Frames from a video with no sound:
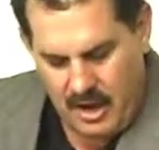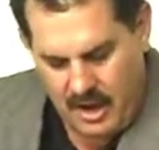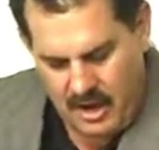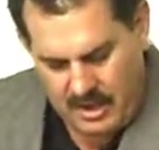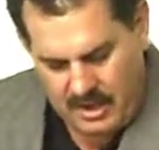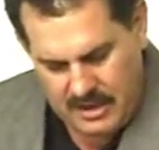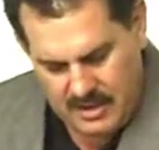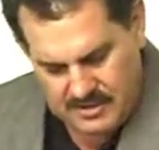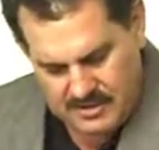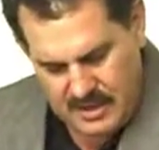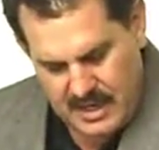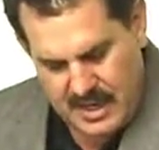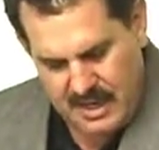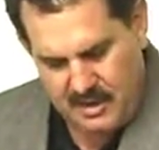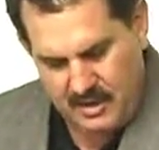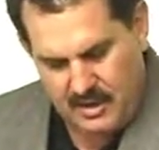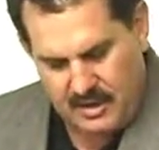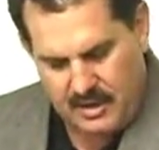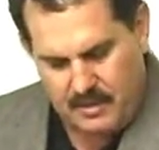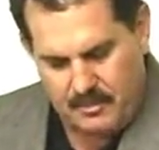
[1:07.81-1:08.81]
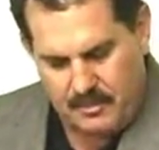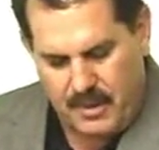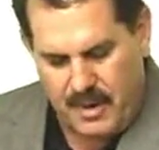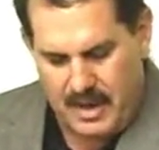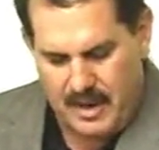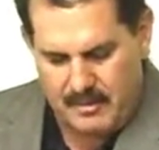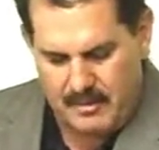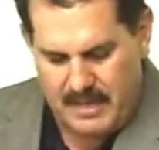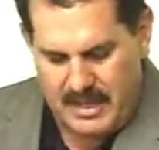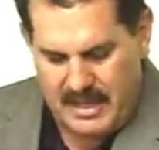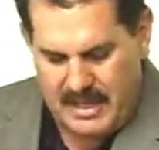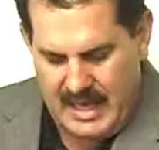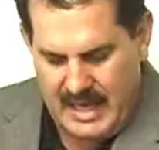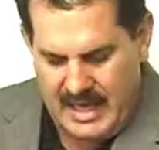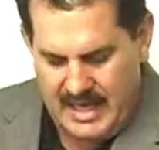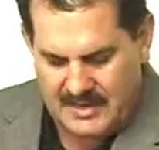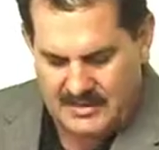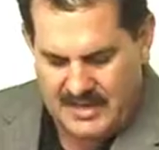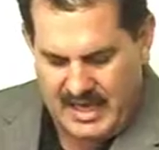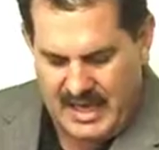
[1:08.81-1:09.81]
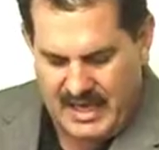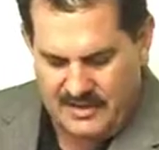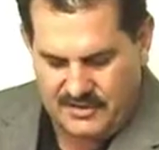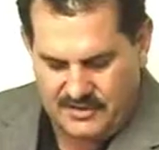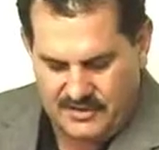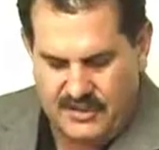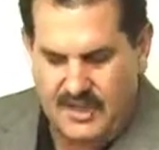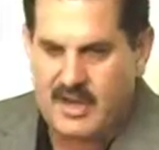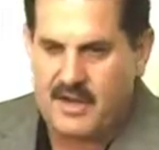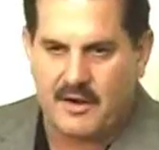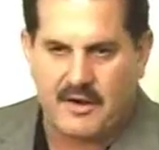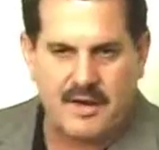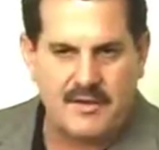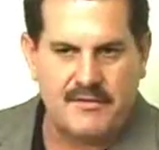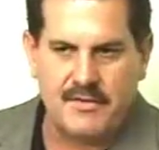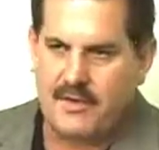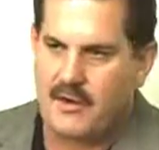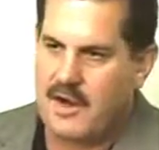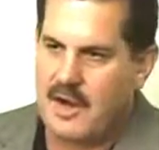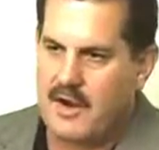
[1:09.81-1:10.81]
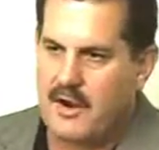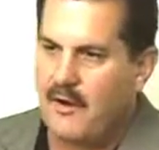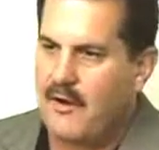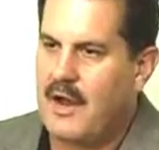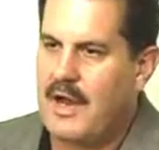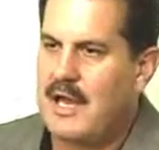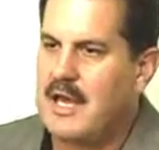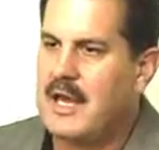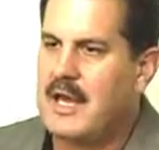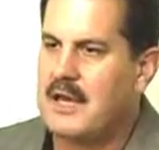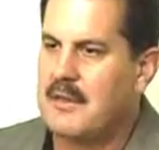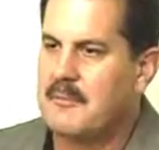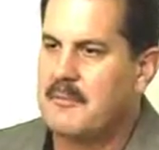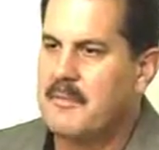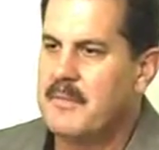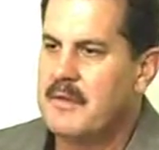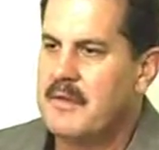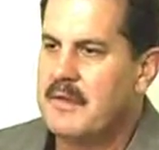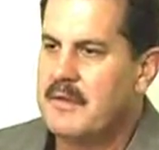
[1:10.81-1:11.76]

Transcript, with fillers: God does not look upon me as a sinner, even though I know I am.